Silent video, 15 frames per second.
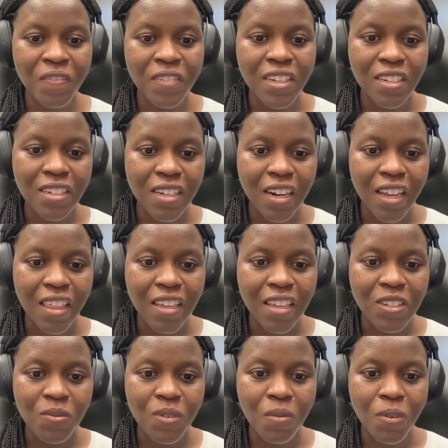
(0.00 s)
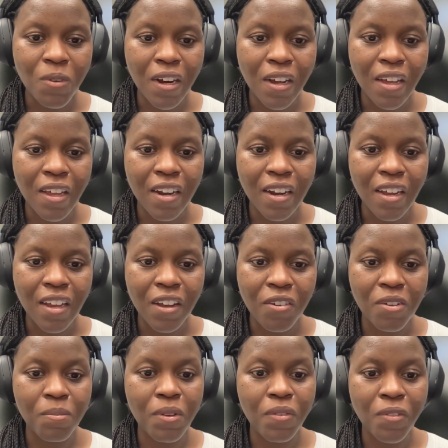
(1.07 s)
And to study this, we work on a
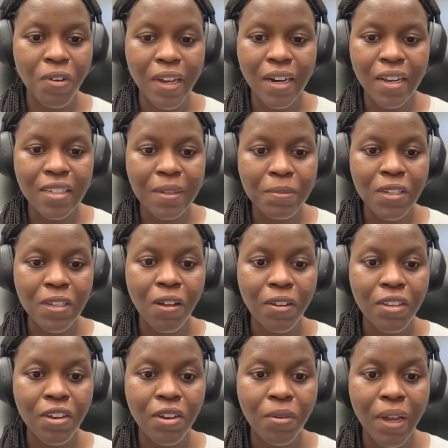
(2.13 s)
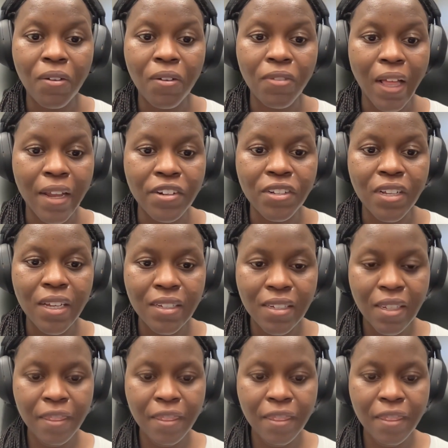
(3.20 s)
group of organisms called choanoflagellate.